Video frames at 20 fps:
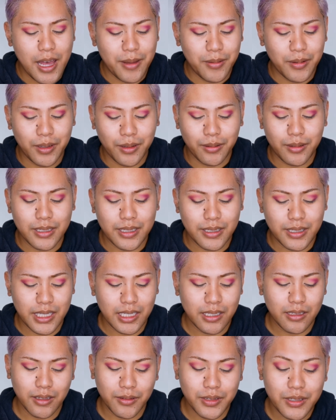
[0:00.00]
It
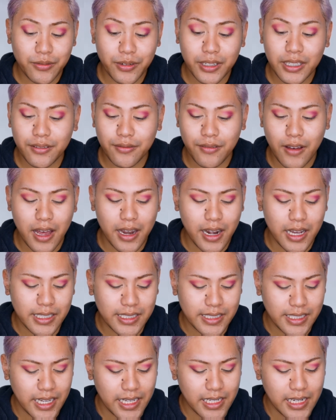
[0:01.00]
was really fun. I
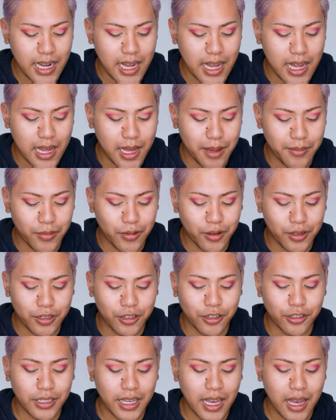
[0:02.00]
stayed on an
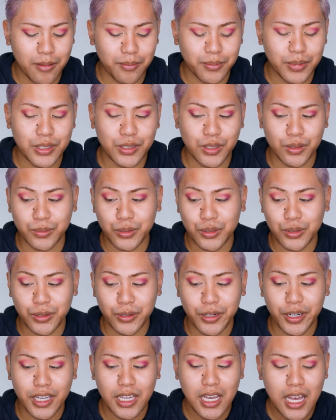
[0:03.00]
on-campus
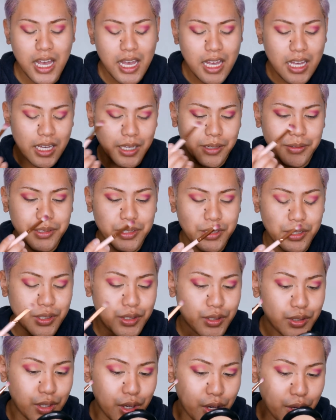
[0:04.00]
dormitory. It was just
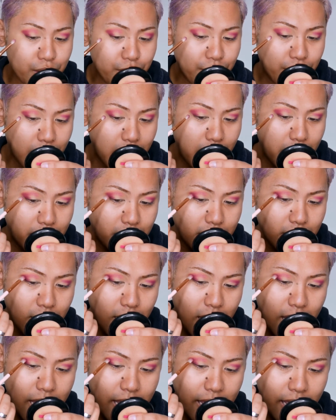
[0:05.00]
so fun.
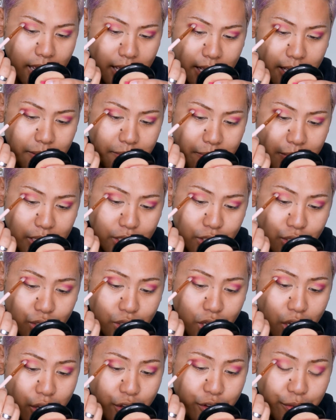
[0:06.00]
I met
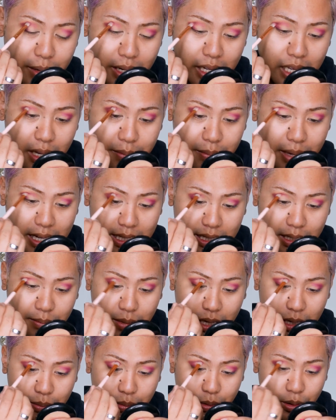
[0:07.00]
so many amazing
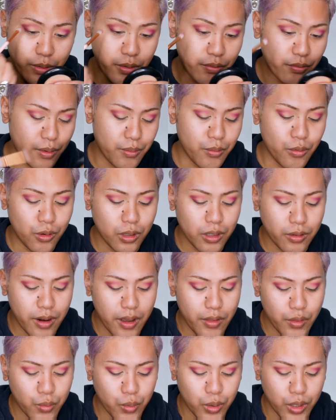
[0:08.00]
people from all around
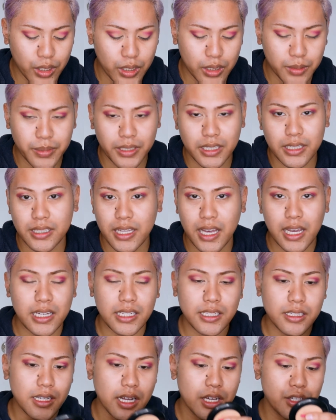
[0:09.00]
the world because they had
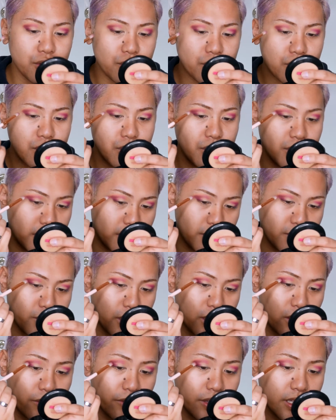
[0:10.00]
international students as well,
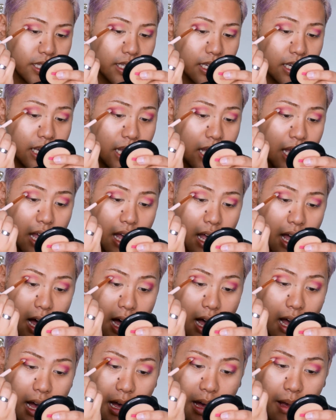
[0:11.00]
obviously.
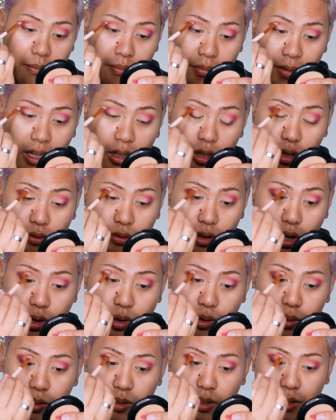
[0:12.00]
A lot of
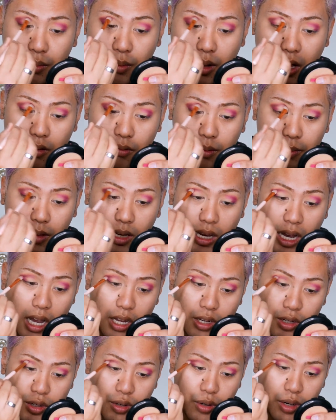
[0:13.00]
locals as well from the
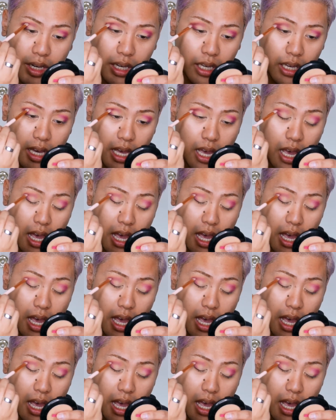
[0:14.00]
country.